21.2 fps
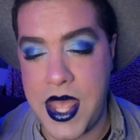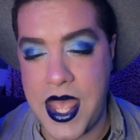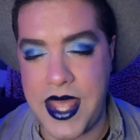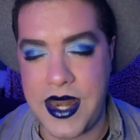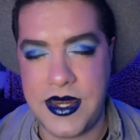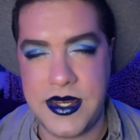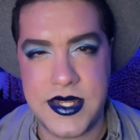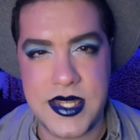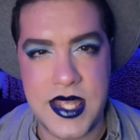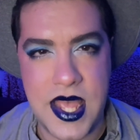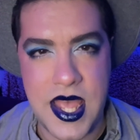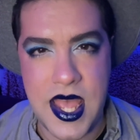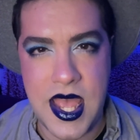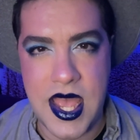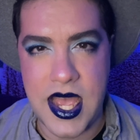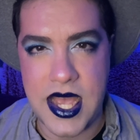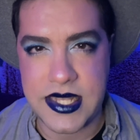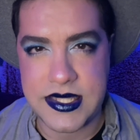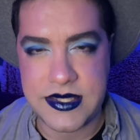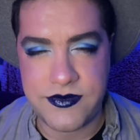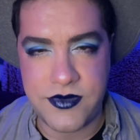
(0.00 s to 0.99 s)
And
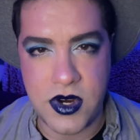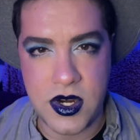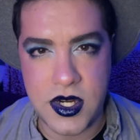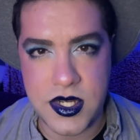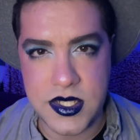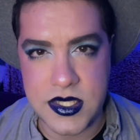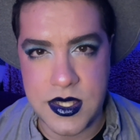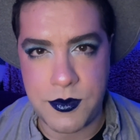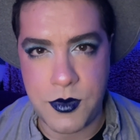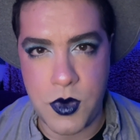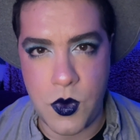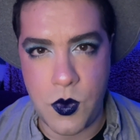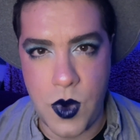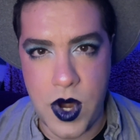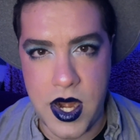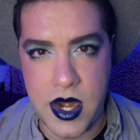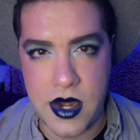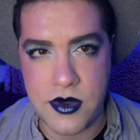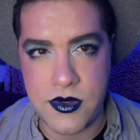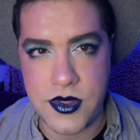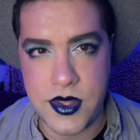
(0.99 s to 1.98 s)
as far as I'm
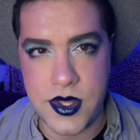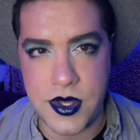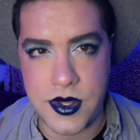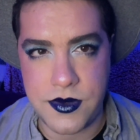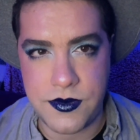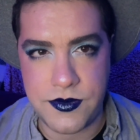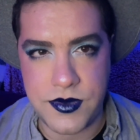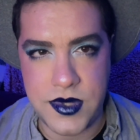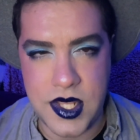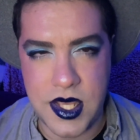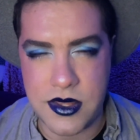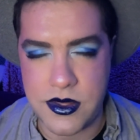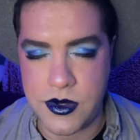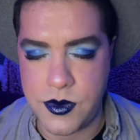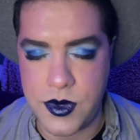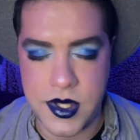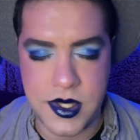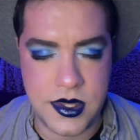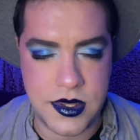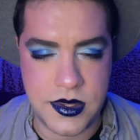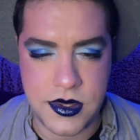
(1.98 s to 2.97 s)
aware, the other
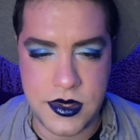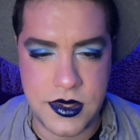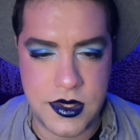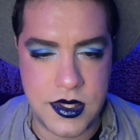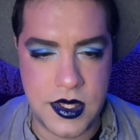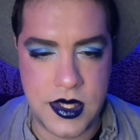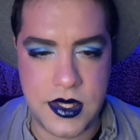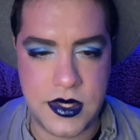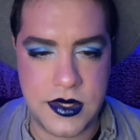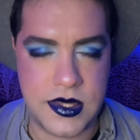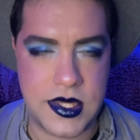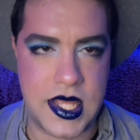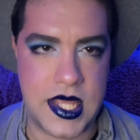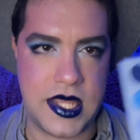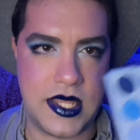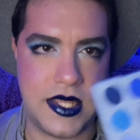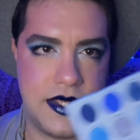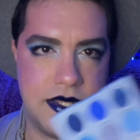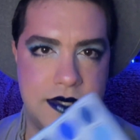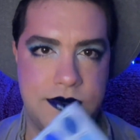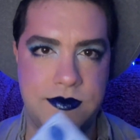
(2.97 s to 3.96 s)
one that
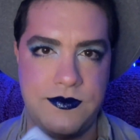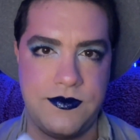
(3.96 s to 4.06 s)
they